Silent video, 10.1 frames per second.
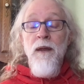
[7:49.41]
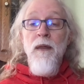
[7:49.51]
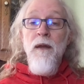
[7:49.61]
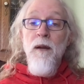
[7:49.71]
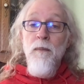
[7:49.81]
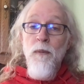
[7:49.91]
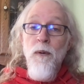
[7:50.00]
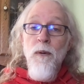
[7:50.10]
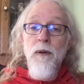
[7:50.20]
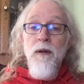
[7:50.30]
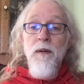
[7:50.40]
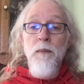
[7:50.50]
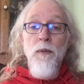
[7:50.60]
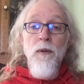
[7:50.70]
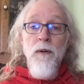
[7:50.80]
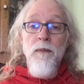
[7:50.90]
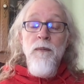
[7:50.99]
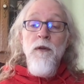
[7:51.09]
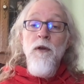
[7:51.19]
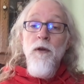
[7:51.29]
that are more and more
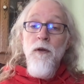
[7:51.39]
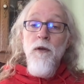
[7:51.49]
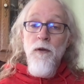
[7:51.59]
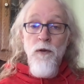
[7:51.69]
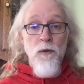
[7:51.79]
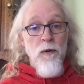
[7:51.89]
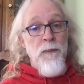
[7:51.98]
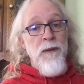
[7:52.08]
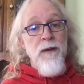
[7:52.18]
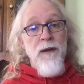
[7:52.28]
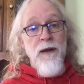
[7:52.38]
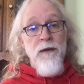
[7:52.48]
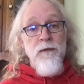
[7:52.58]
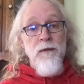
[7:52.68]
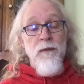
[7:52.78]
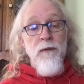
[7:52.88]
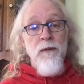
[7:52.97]
Europeanized,